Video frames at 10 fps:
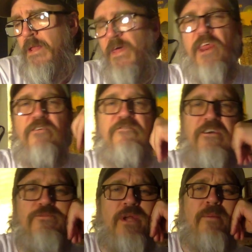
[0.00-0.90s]
that
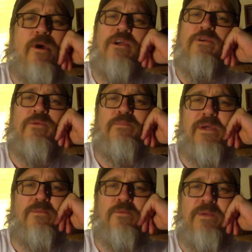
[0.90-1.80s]
interferes when I'm arguing with
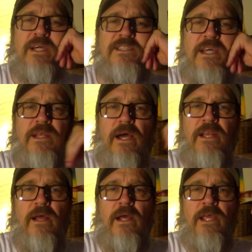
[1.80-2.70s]
people because I, I
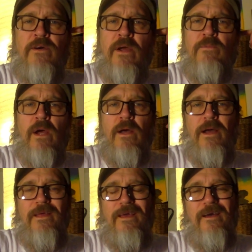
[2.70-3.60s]
you know,
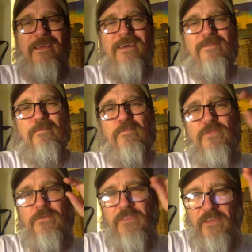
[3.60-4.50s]
I, I get the,
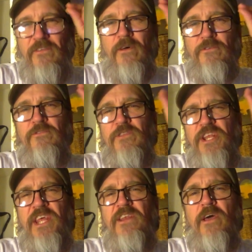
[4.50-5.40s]
the details the
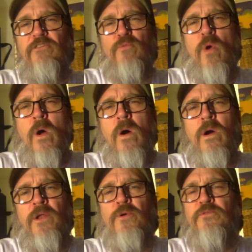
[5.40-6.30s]
details wrong
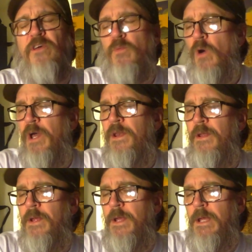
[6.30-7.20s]
on who said what.
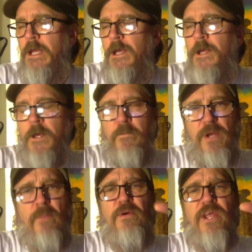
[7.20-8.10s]
But
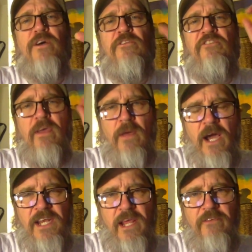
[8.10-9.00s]
I'm pretty good at seeing
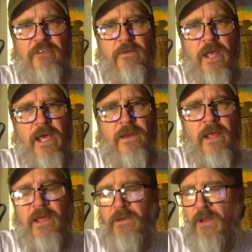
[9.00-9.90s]
ideas and and
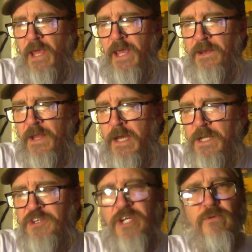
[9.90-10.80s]
and and uh,
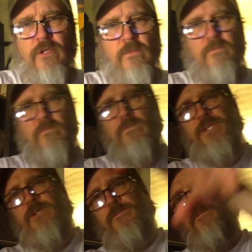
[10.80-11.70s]
general,
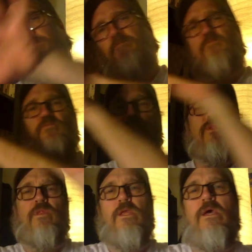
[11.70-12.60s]
you know,
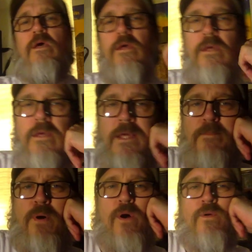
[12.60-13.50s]

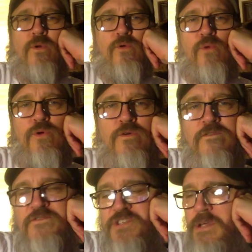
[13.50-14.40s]
epochal
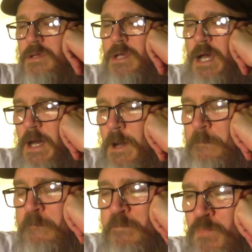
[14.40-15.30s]
grooves. Um,